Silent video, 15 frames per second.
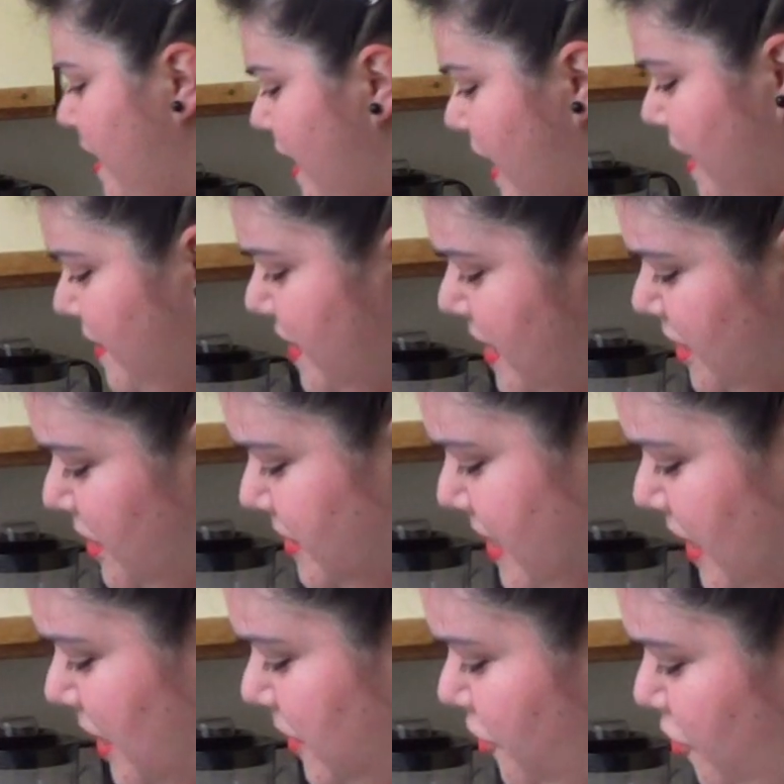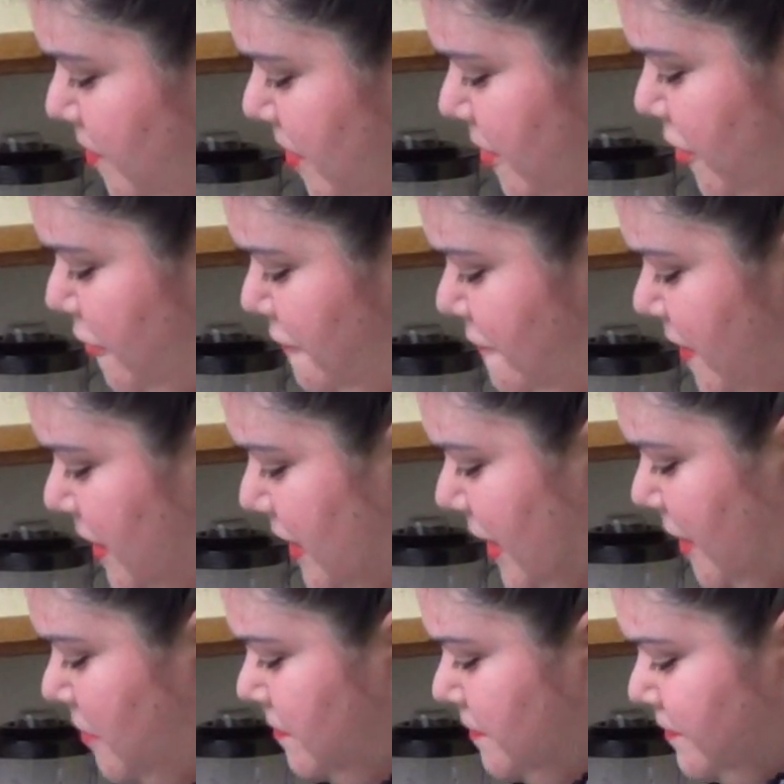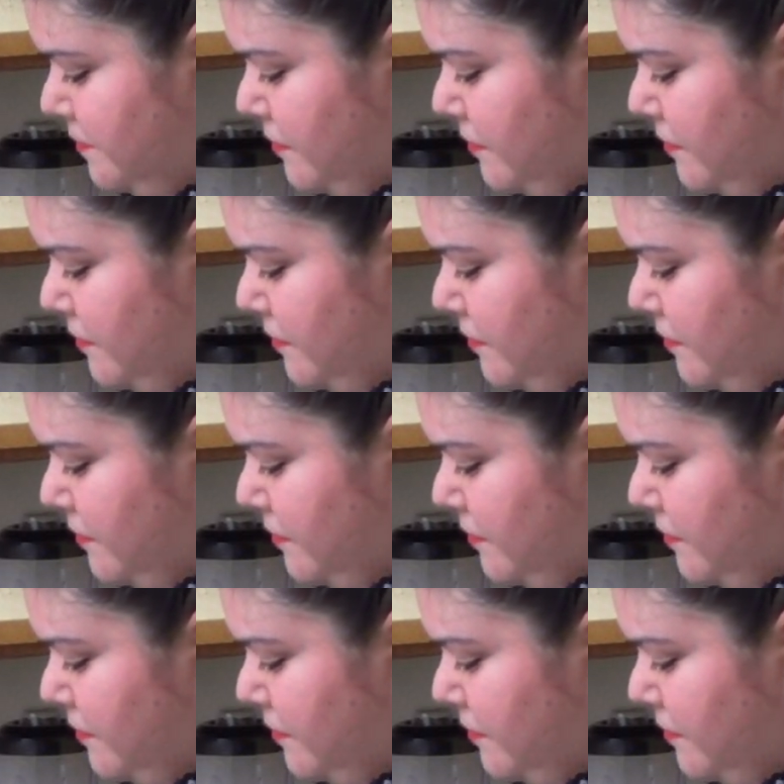And then you take a little bit of your filling